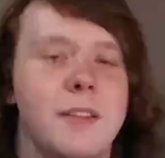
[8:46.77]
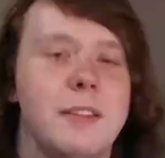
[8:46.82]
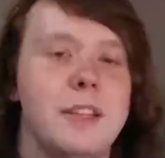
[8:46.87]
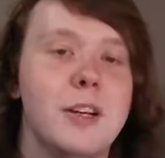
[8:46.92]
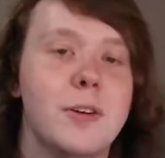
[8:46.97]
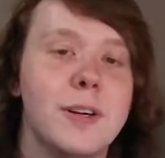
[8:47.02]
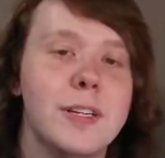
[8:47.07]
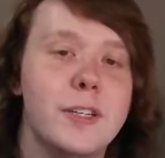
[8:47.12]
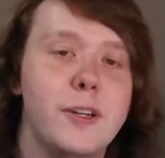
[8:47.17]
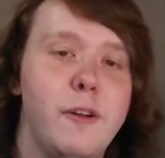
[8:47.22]
The
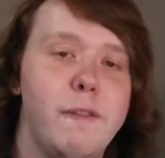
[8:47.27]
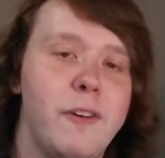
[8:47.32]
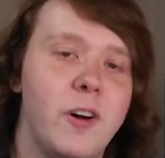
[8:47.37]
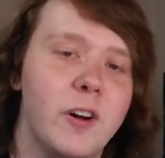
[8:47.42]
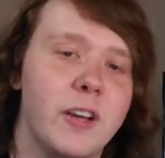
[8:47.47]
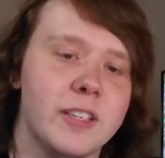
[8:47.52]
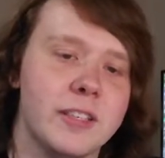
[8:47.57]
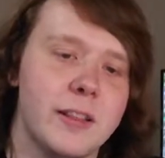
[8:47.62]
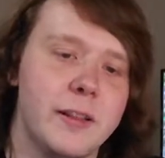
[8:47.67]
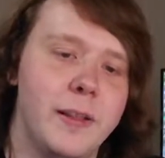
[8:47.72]
original
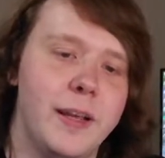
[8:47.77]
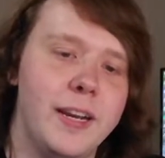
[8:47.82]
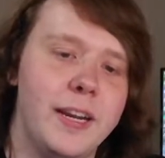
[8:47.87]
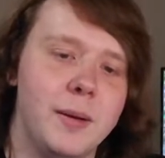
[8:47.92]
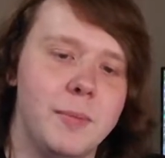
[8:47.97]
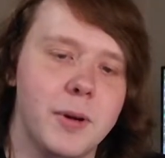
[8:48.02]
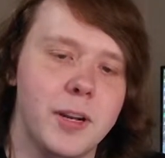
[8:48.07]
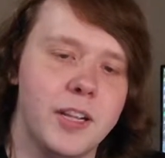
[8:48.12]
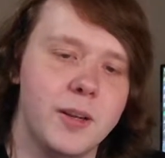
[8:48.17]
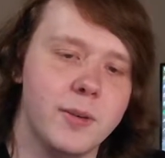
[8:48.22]
focus of the Lightning
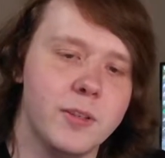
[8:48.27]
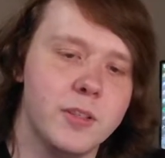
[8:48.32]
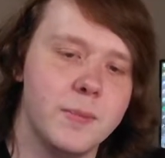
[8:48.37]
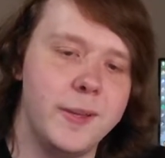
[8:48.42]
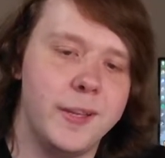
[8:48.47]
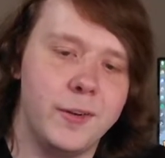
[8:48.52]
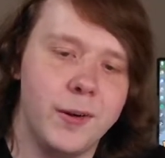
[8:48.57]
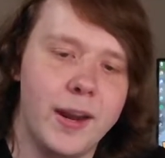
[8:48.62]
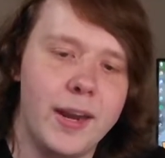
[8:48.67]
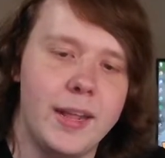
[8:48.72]
Bunny was to be
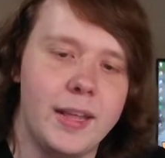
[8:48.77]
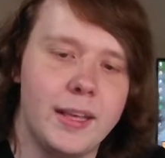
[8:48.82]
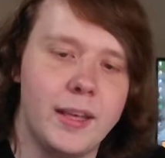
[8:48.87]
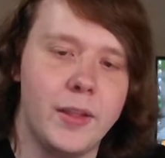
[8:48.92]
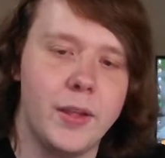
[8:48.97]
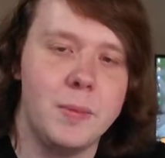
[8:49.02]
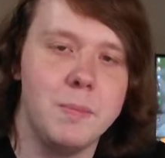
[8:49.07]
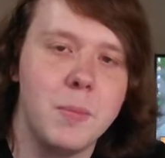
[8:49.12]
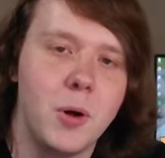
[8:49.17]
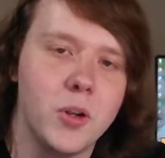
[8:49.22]
great at
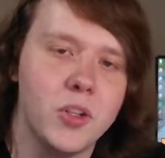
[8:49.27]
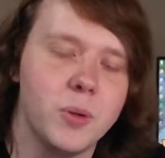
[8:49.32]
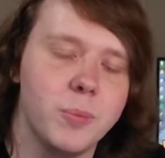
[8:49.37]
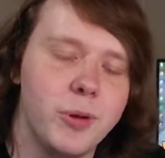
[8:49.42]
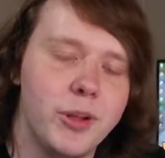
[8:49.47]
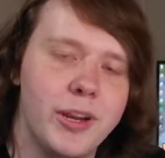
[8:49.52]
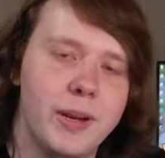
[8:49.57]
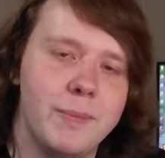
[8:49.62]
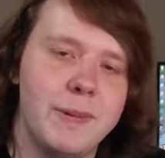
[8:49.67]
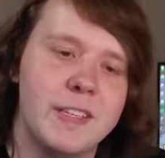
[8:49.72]
killing multiple
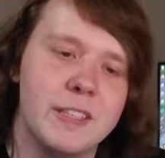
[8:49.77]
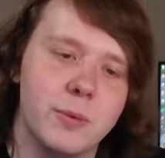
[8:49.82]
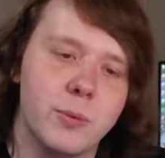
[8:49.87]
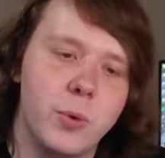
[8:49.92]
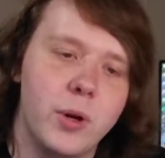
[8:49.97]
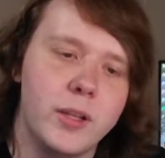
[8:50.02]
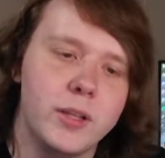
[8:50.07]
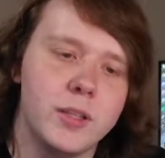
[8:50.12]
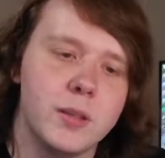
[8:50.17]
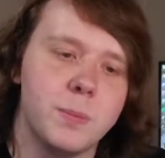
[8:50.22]
enemies at
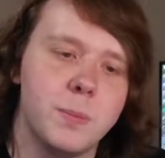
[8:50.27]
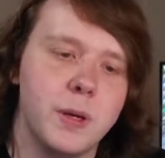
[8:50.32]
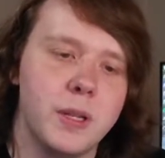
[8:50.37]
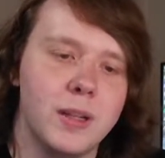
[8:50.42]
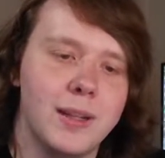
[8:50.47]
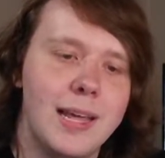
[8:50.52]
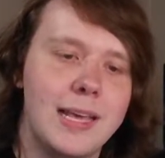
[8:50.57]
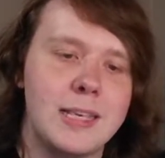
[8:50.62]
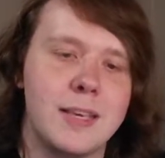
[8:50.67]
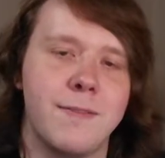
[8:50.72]
once, but
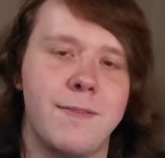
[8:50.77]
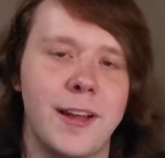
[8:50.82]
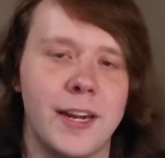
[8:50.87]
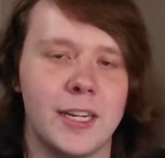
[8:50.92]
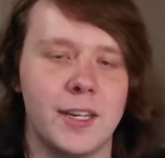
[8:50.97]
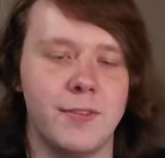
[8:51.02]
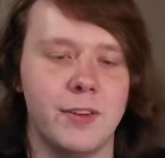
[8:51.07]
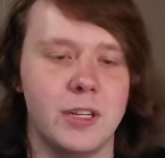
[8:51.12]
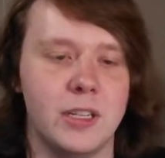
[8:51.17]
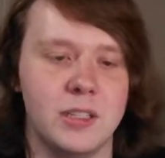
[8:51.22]
less
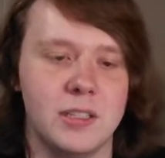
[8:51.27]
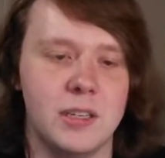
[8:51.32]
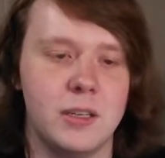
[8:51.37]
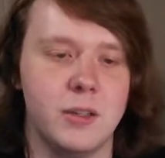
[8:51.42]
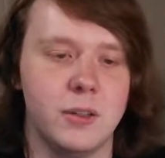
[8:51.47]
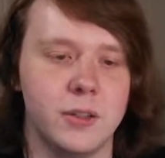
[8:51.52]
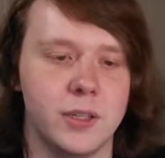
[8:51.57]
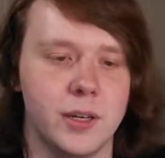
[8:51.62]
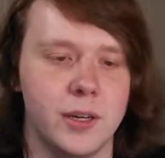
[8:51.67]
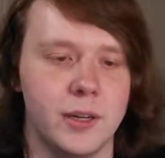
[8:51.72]
effective at a
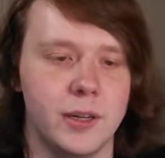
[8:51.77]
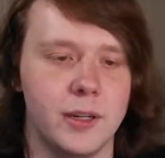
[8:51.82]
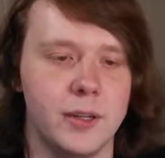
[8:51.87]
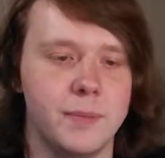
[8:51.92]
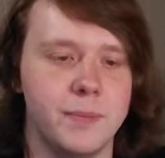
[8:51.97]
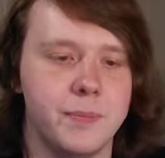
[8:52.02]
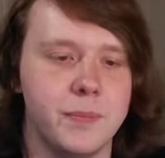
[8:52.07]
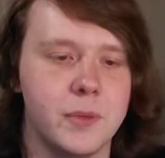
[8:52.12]
single target.